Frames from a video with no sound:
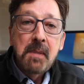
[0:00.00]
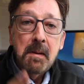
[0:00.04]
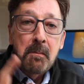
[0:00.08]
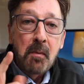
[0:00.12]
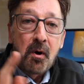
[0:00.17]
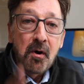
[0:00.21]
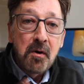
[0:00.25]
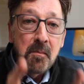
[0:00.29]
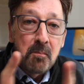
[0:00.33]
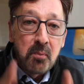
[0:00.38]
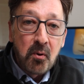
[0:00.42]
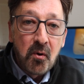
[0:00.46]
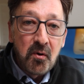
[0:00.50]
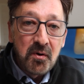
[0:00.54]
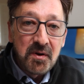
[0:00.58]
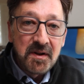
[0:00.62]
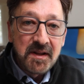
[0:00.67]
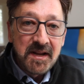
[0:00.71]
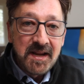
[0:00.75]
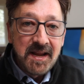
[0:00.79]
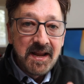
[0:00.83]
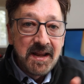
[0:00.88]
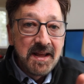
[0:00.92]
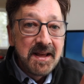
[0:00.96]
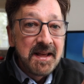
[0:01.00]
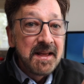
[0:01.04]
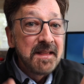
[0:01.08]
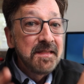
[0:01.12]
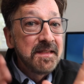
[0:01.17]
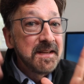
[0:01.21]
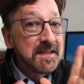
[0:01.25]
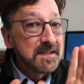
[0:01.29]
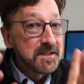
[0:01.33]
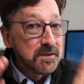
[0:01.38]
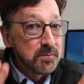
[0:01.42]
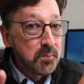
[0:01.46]
But more importantly,
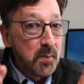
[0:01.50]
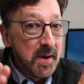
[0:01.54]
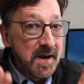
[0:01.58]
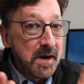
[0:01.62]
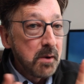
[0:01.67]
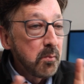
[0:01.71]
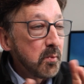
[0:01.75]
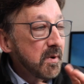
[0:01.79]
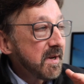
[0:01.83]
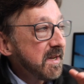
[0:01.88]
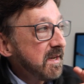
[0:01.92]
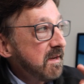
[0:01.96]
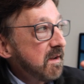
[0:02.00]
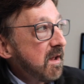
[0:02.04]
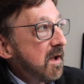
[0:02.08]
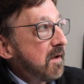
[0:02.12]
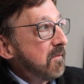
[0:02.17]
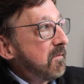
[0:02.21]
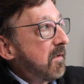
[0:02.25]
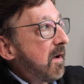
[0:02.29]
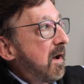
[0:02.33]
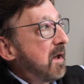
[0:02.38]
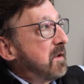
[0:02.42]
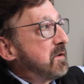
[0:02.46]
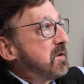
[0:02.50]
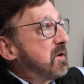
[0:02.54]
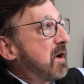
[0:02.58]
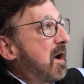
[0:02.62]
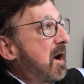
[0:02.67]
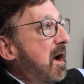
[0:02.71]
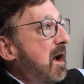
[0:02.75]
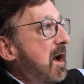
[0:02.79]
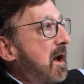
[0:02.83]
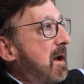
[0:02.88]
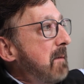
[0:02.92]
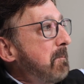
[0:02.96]
this is what I really love. On
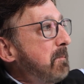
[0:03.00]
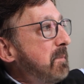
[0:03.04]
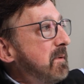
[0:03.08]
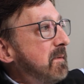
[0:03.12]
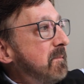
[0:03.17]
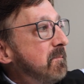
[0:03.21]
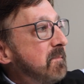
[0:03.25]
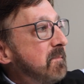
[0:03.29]
top,